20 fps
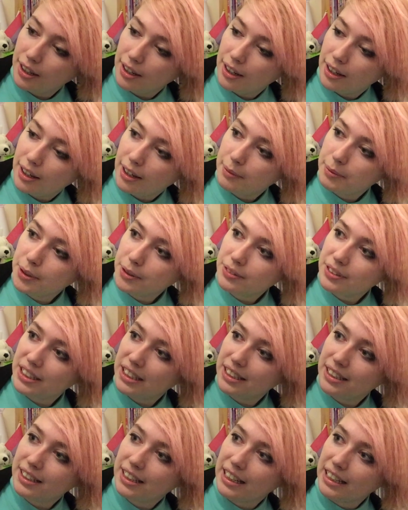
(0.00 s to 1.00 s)
I'm not really
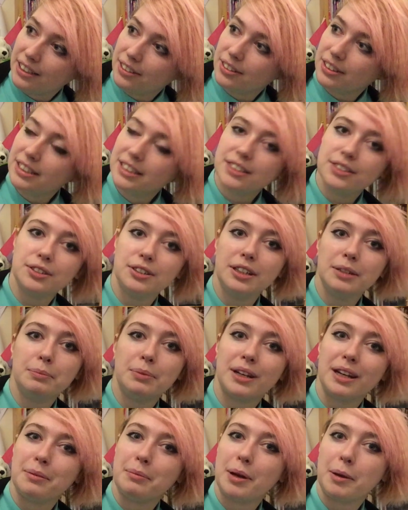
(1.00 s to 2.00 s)
keen on this drawing, but I
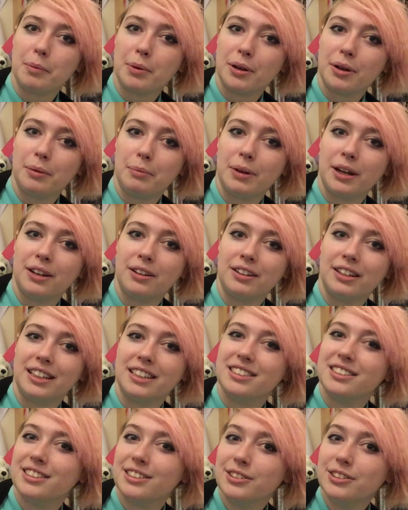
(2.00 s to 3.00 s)
might put it on my online
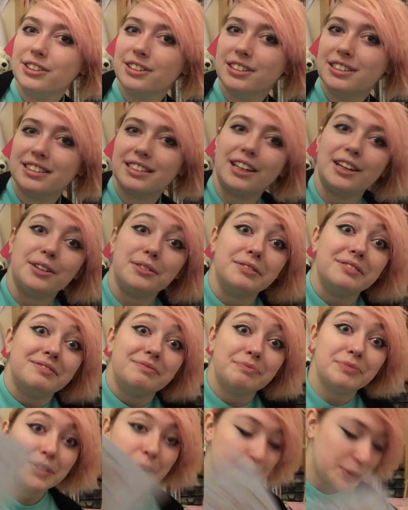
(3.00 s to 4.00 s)
store, so
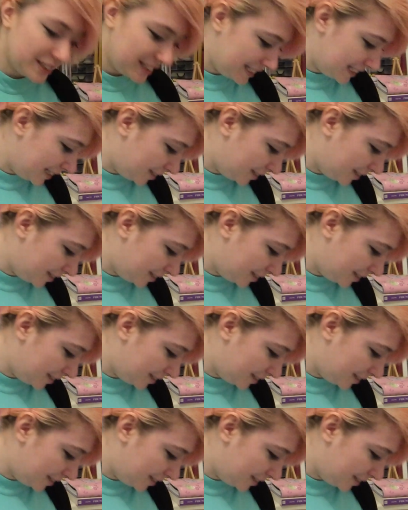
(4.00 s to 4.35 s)
we'll see.